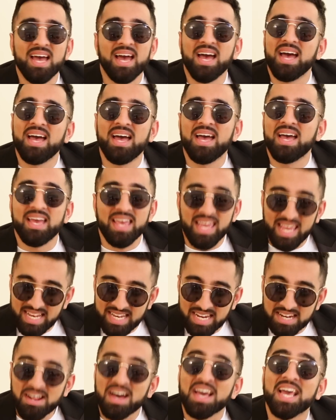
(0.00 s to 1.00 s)
uh-uh, he
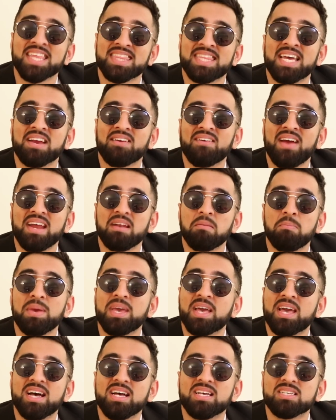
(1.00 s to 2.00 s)
did not get that grade
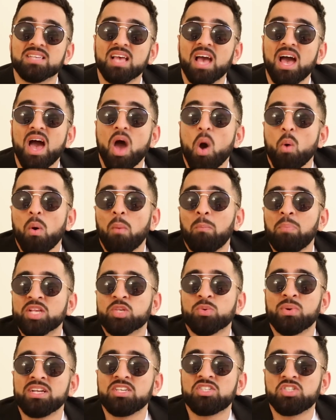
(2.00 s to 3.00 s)
because 1
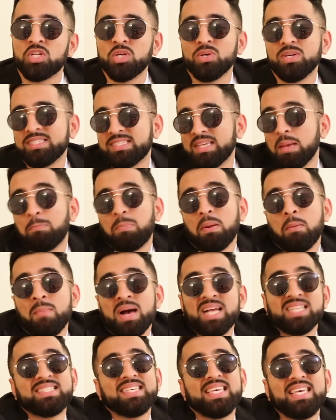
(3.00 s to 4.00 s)
plus 1 is 2. Simple,
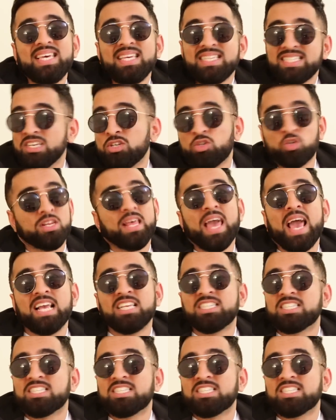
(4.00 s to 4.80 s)
maths easy, should get a